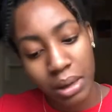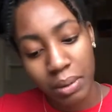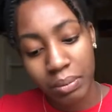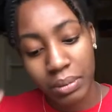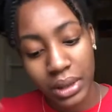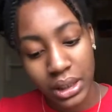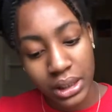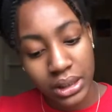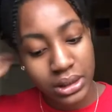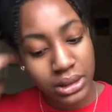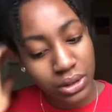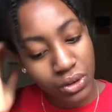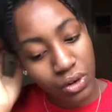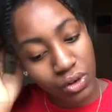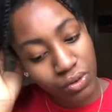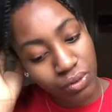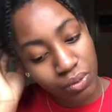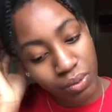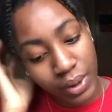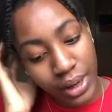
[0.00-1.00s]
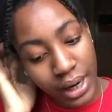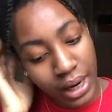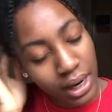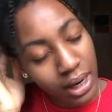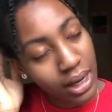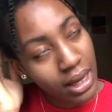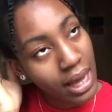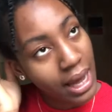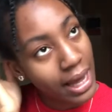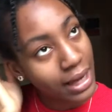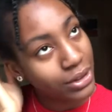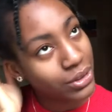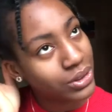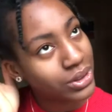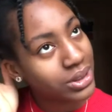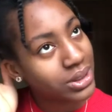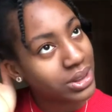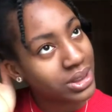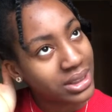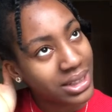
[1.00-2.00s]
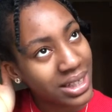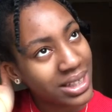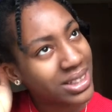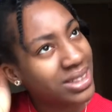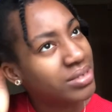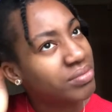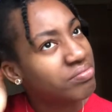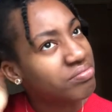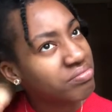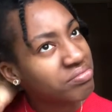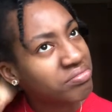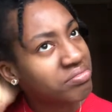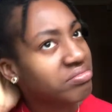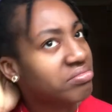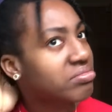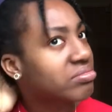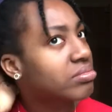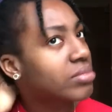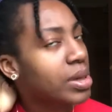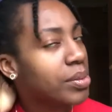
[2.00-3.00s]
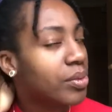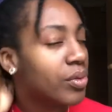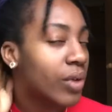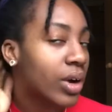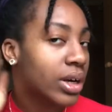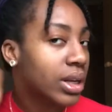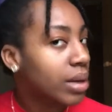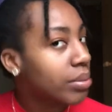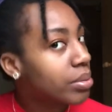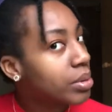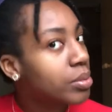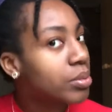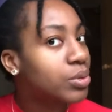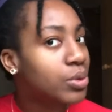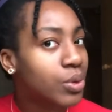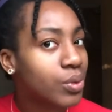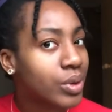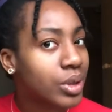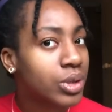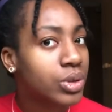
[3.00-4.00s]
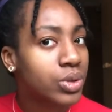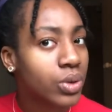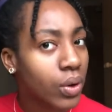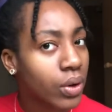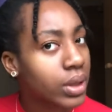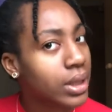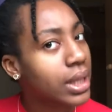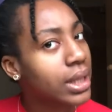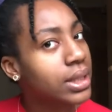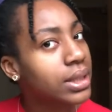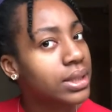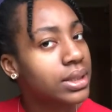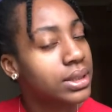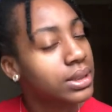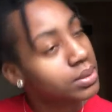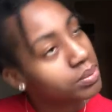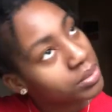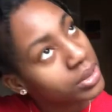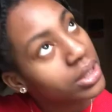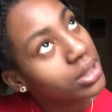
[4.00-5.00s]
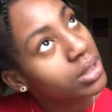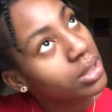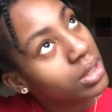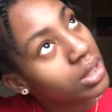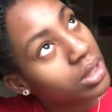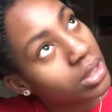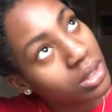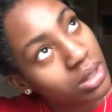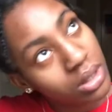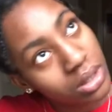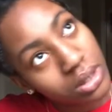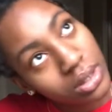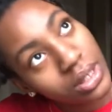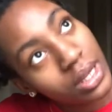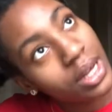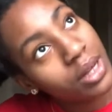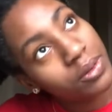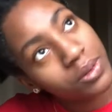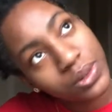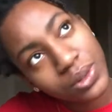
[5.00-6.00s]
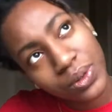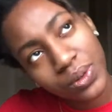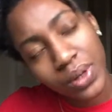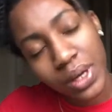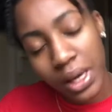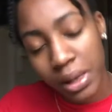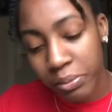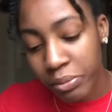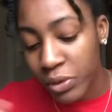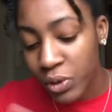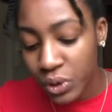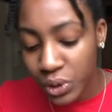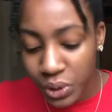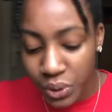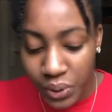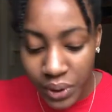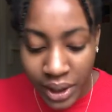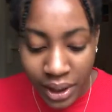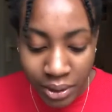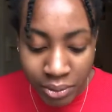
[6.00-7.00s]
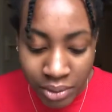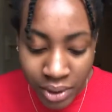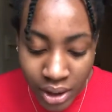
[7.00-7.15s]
But it's enough where I just like, maybe regular people don't really talk like this. But yeah, it was okay. It was okay.